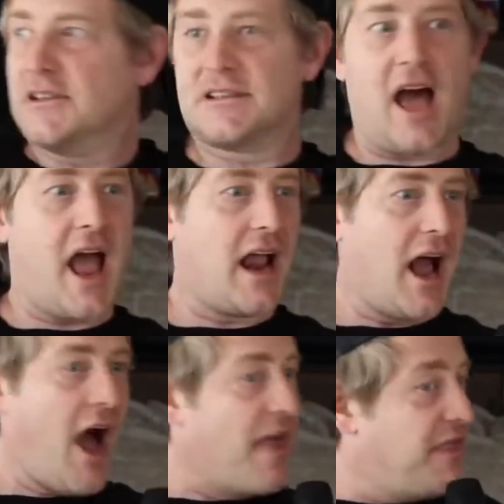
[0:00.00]
I was like,
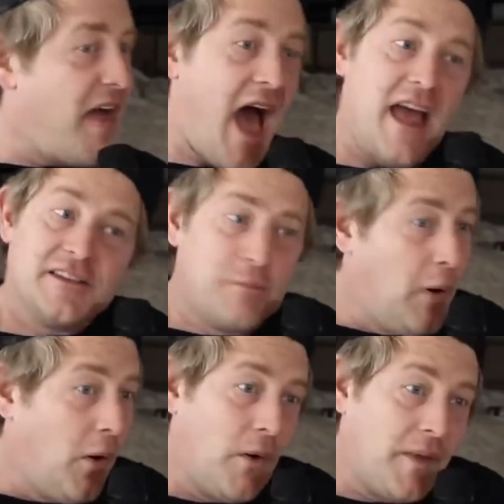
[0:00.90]
that is
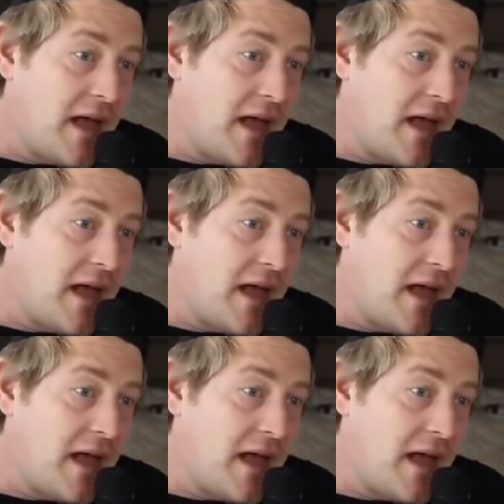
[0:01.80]
bold.